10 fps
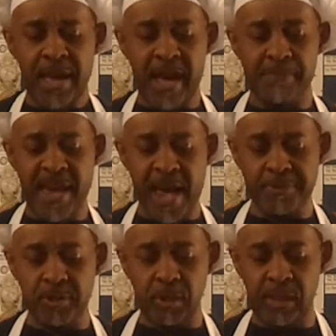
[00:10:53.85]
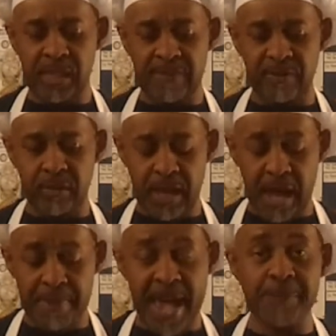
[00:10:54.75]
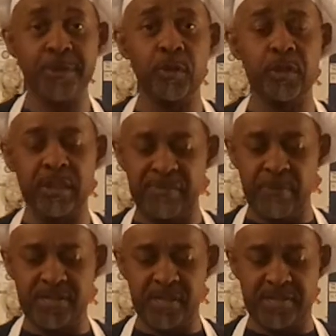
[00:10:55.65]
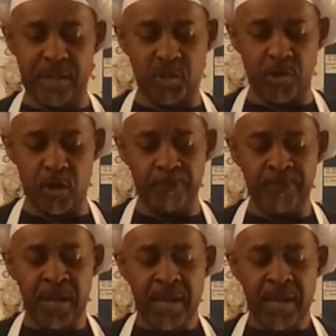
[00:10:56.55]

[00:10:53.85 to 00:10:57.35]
I'm absolutely loving my success struggle.